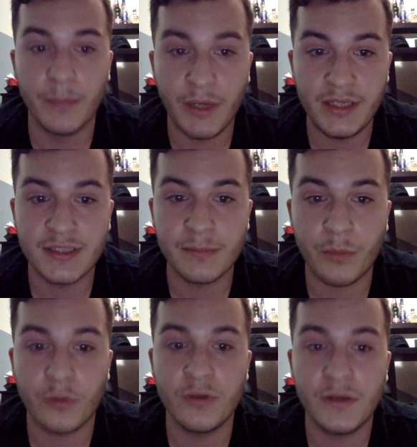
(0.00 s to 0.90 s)
but it's
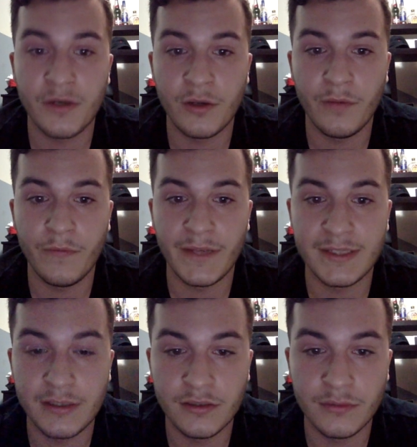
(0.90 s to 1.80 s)
important to note
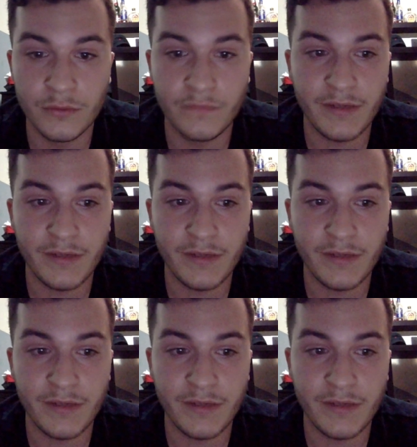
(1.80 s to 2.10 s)
that Dylann Roof